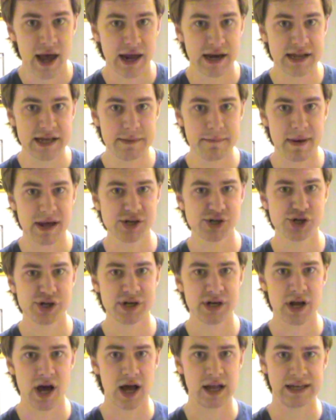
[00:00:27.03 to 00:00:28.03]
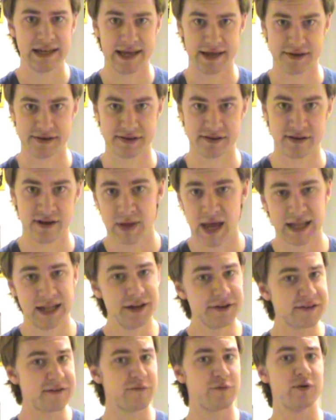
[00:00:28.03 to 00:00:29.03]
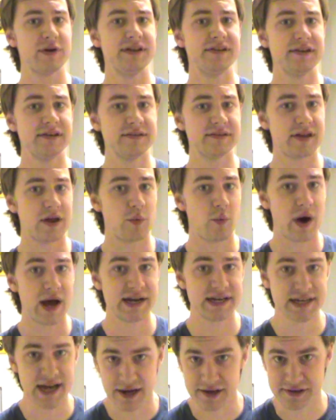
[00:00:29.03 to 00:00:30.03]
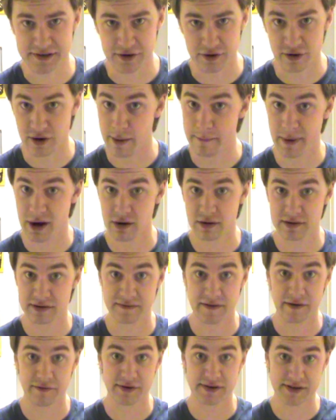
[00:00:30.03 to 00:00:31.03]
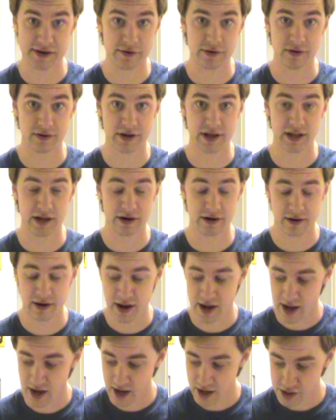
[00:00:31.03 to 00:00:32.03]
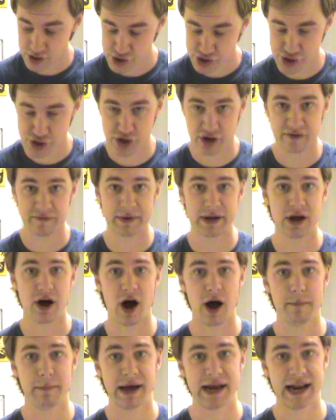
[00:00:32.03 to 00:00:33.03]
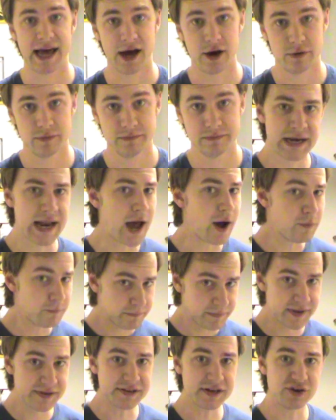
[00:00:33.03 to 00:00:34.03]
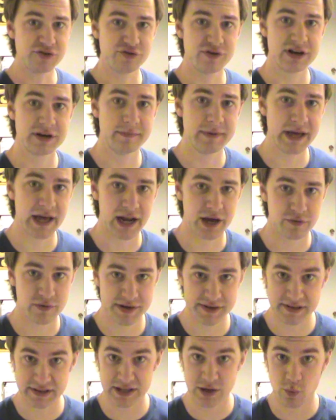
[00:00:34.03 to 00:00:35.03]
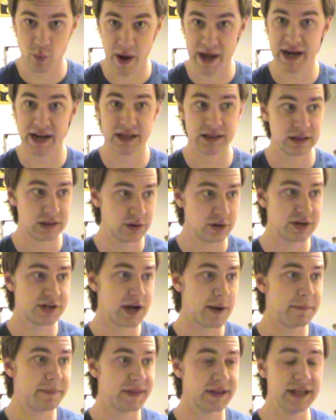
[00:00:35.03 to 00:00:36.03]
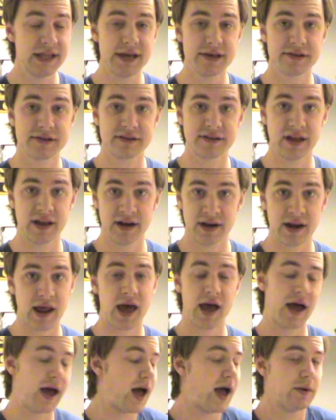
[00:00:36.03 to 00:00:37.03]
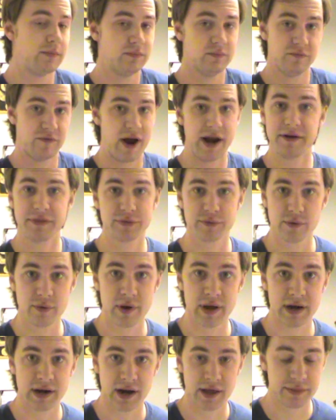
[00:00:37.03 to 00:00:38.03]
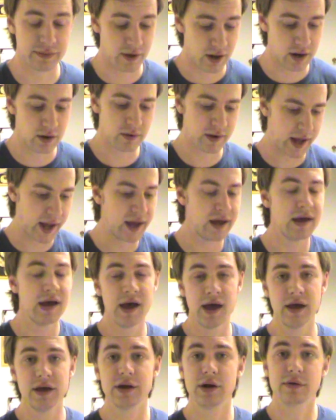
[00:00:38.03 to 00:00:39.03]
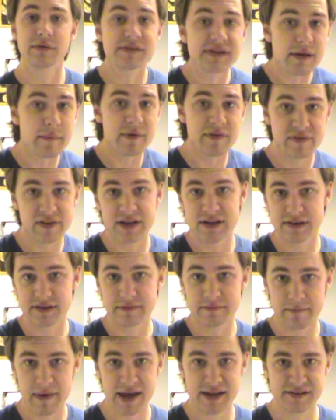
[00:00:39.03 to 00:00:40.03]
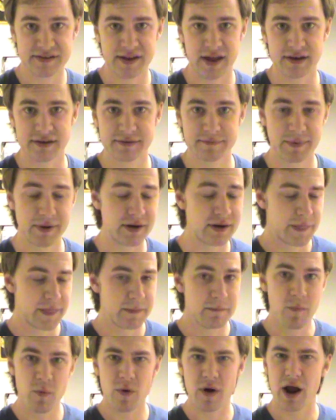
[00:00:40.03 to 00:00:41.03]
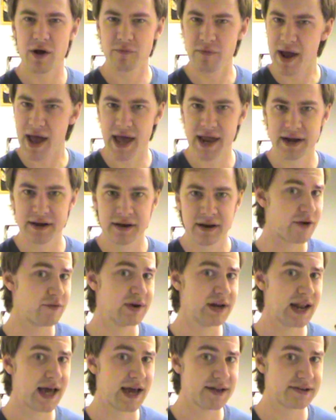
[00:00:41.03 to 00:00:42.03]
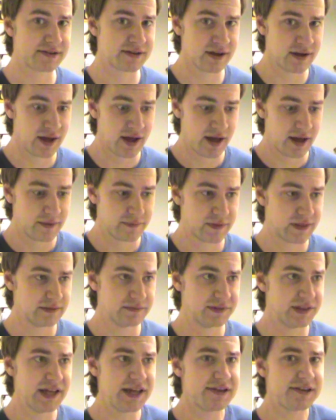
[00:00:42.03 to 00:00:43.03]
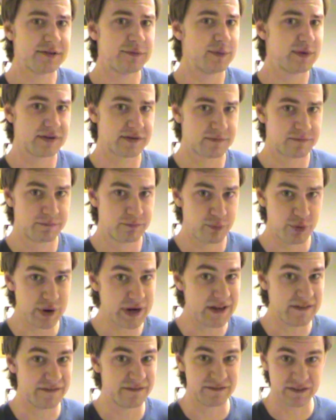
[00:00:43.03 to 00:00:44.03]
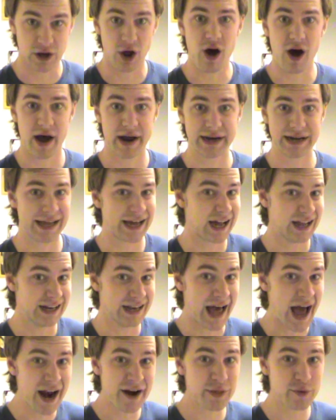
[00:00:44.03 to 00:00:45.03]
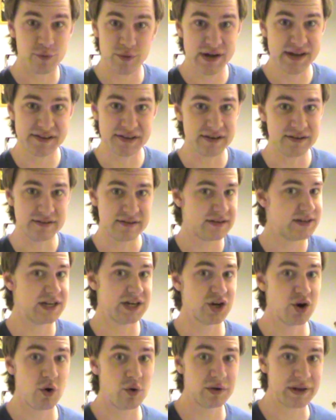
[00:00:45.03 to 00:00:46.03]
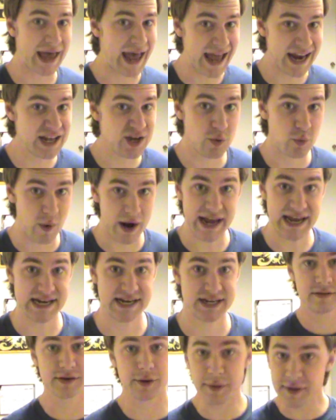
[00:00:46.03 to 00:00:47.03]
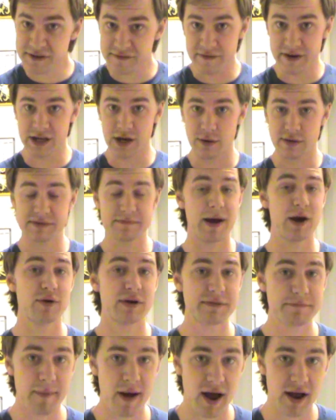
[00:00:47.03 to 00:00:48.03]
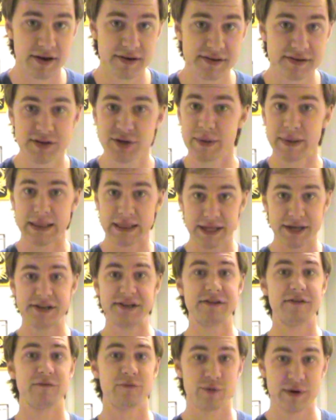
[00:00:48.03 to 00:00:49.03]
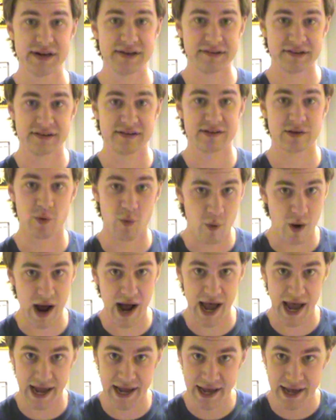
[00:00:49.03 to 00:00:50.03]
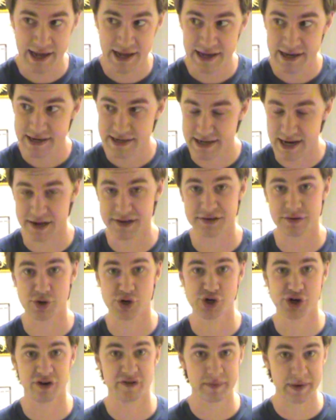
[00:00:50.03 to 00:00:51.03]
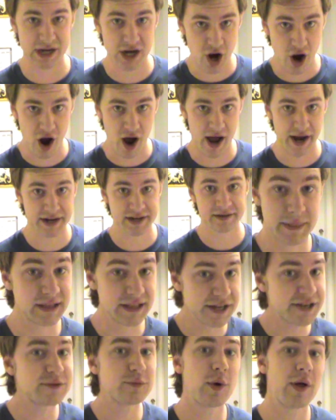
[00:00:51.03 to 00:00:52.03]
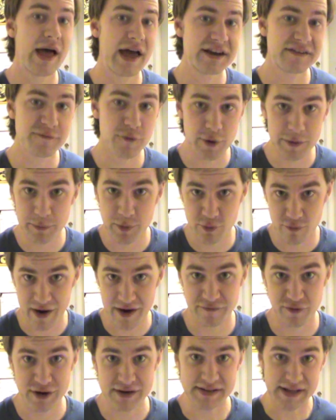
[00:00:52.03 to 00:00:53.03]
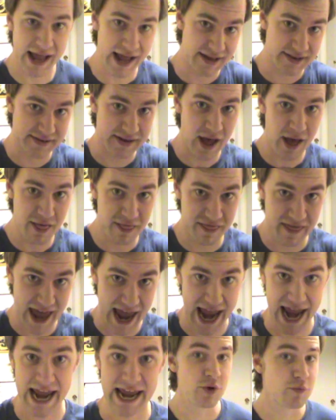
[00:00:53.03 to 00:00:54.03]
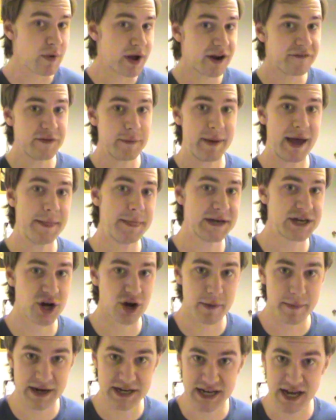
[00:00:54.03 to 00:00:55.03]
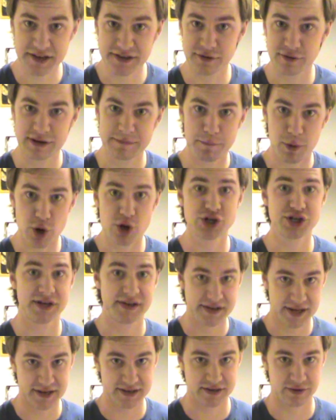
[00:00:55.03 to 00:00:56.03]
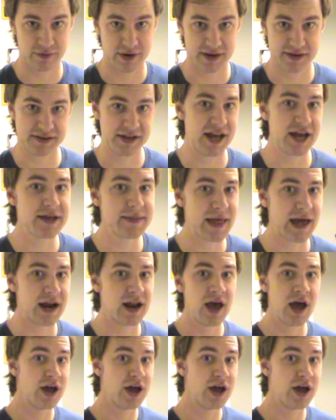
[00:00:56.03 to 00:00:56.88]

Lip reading: and he mentioned a list of reasons on why Dexter, America's favorite serial killer, should have been caught by now. Now, this intrigued me, and I recently went and looked up the list, and I read through it, and I thought, okay, you know, some of these make sense, but the more I read, I realized the list was pretty flawed. Like, a lot of the reasons didn't hold any weight. So this video is my response to the list of reasons why Dexter should have been caught. The list will henceforth be referenced as they. Right off the bat, they talk about Dexter's purchase history, saying that